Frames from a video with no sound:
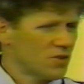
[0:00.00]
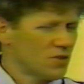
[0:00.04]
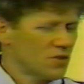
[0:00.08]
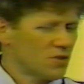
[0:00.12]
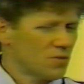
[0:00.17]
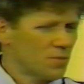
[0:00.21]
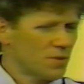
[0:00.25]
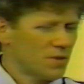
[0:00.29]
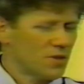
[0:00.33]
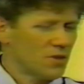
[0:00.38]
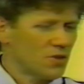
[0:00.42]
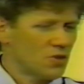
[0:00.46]

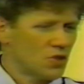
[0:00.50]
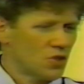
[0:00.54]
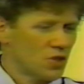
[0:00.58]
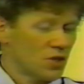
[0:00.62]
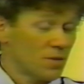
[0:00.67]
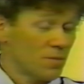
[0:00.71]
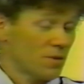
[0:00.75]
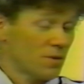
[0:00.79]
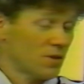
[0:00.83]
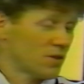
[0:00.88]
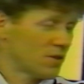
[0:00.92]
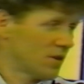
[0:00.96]
but the
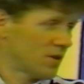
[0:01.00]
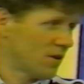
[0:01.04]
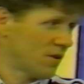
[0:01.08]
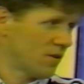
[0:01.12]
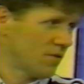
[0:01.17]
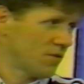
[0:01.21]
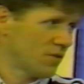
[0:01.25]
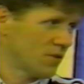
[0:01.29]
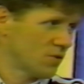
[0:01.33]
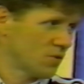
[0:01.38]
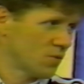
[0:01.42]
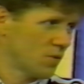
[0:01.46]
gym
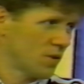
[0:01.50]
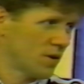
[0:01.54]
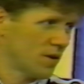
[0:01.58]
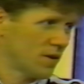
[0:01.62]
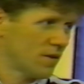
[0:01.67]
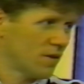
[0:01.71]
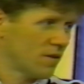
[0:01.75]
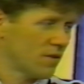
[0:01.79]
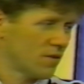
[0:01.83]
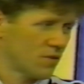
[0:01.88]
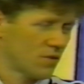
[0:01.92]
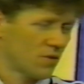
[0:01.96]
itself is
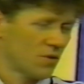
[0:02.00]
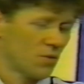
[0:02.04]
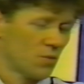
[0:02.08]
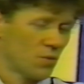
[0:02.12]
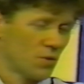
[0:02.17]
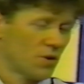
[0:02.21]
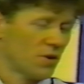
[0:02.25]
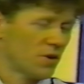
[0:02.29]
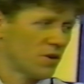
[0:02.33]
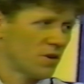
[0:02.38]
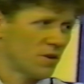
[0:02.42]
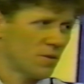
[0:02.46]
what is
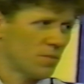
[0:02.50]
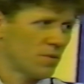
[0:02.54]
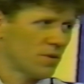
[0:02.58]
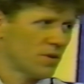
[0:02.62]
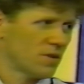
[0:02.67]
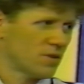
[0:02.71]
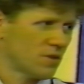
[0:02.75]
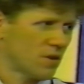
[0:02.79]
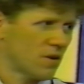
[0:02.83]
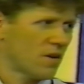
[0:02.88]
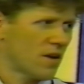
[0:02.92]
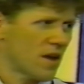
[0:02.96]
really going to
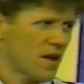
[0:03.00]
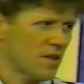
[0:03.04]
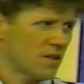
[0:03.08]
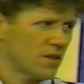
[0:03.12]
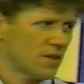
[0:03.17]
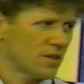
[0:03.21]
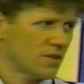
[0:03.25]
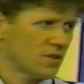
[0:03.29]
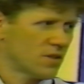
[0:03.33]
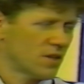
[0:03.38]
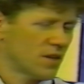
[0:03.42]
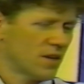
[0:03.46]
please our
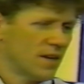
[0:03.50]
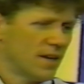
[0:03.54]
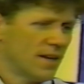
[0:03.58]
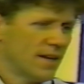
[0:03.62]
athletes.